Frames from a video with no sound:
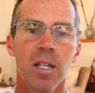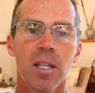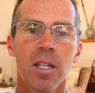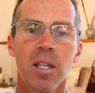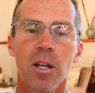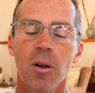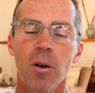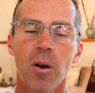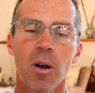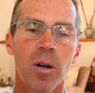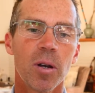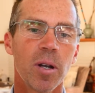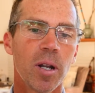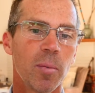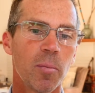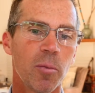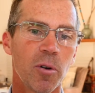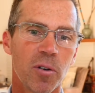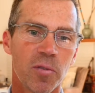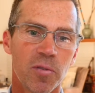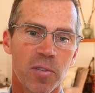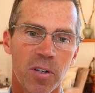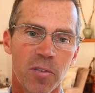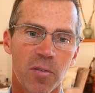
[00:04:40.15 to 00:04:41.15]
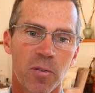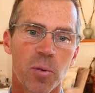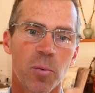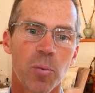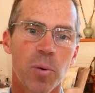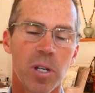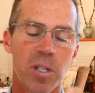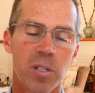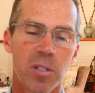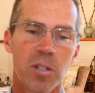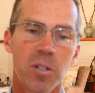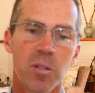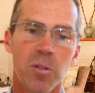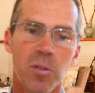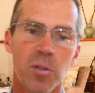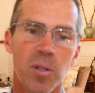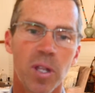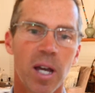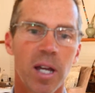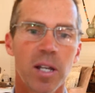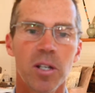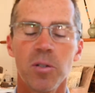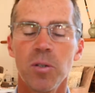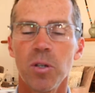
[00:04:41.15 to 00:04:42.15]
there are a number of different ways to do
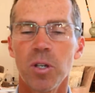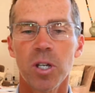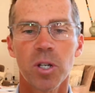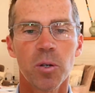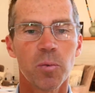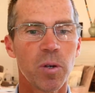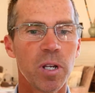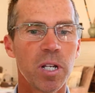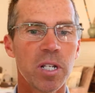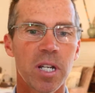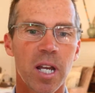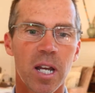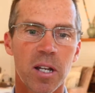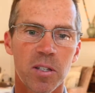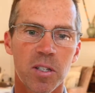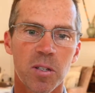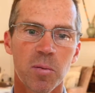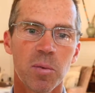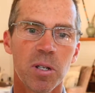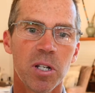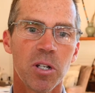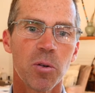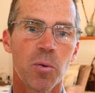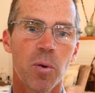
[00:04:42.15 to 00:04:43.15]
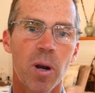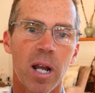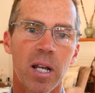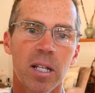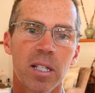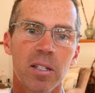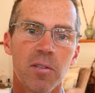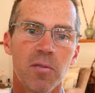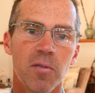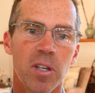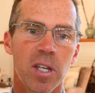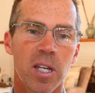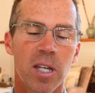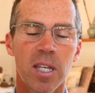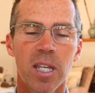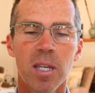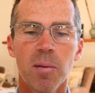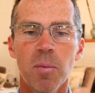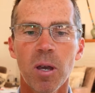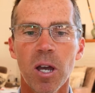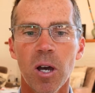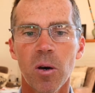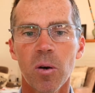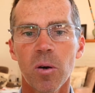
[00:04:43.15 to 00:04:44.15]
that. And you can reach out to me directly via
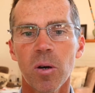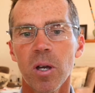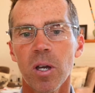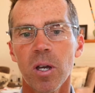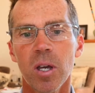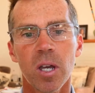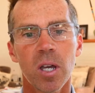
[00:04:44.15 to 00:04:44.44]
email.